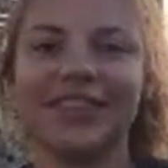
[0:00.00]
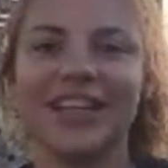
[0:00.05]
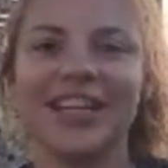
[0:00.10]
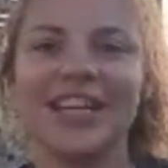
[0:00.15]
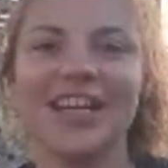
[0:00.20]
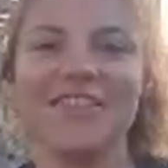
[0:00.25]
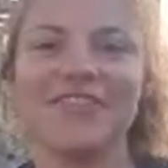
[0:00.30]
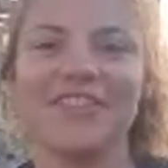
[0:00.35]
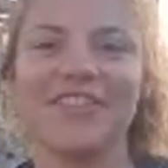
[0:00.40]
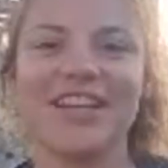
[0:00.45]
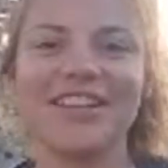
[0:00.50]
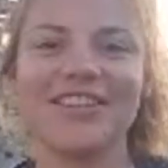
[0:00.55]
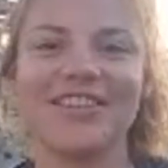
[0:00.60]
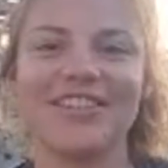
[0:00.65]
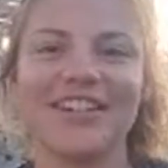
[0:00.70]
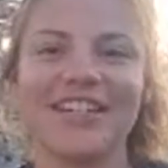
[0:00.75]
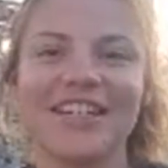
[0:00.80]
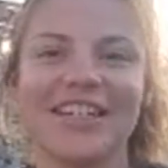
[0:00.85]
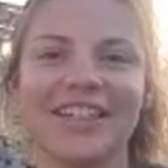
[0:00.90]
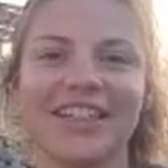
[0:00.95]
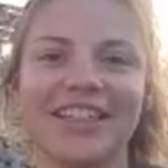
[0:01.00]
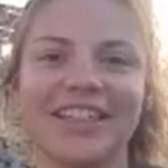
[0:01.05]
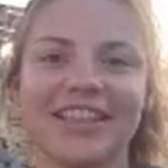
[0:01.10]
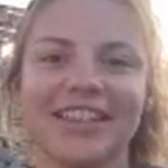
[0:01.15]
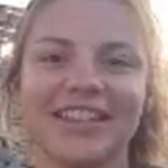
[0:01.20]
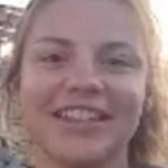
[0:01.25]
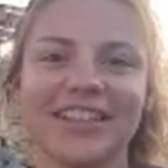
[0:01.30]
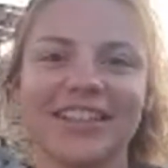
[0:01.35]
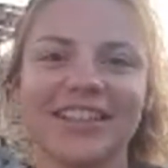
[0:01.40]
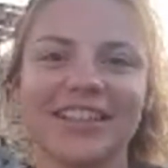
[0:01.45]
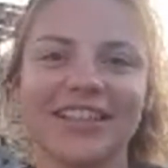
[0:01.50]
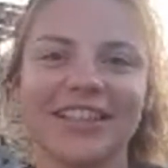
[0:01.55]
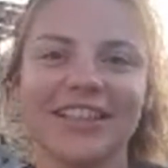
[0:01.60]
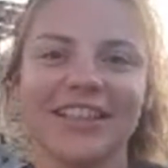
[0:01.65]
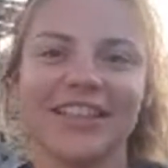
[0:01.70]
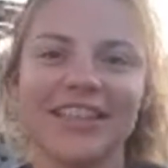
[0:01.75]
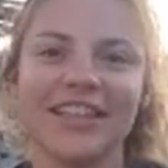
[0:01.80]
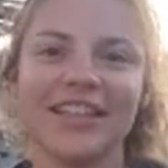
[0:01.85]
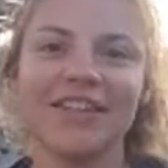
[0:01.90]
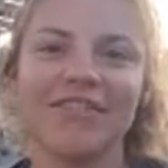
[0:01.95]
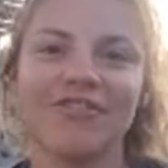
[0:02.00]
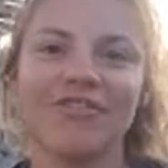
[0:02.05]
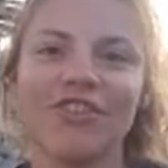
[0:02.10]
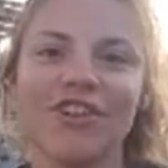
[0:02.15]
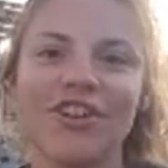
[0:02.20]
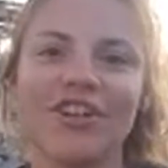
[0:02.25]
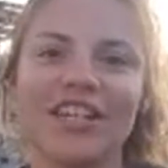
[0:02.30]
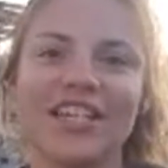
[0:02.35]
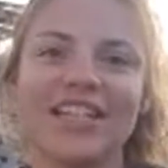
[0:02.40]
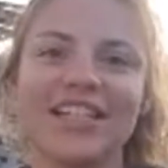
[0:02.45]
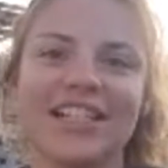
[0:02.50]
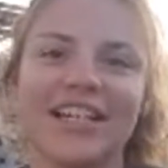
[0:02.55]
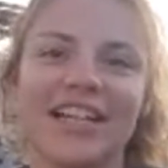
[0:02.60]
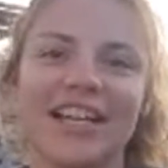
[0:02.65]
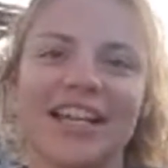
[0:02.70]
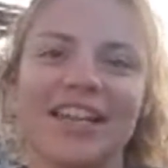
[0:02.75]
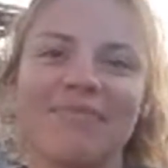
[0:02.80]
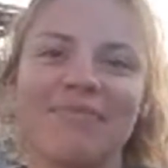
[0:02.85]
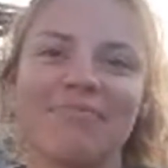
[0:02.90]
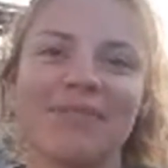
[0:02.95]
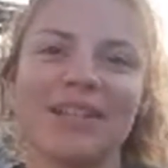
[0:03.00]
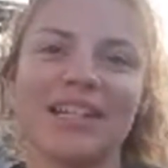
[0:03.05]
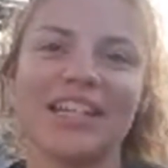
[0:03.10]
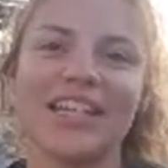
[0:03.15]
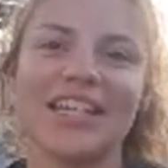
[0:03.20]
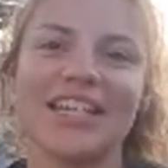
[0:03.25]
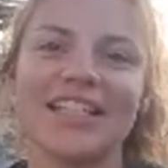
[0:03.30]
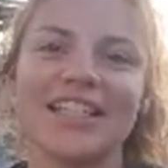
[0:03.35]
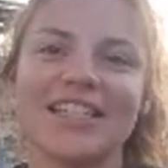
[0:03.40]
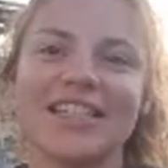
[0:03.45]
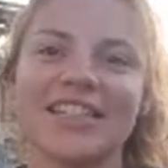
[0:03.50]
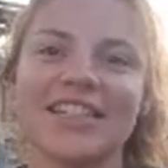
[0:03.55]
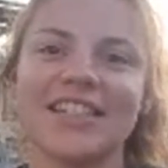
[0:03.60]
Hi, Valerie. Ronnie time, please.